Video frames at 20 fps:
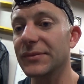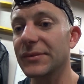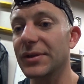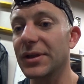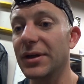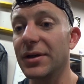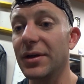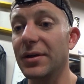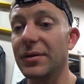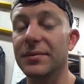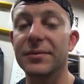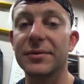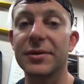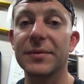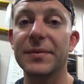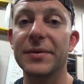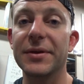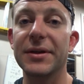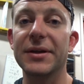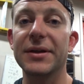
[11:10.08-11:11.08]
I don't know.
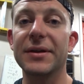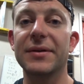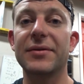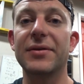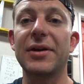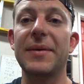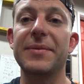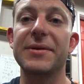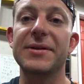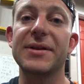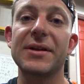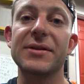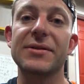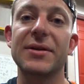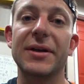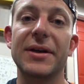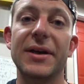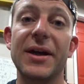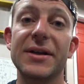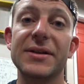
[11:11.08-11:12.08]
Could be a crappy sensor,
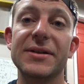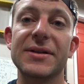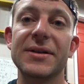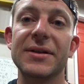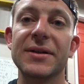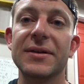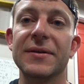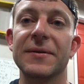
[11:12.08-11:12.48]
I guess.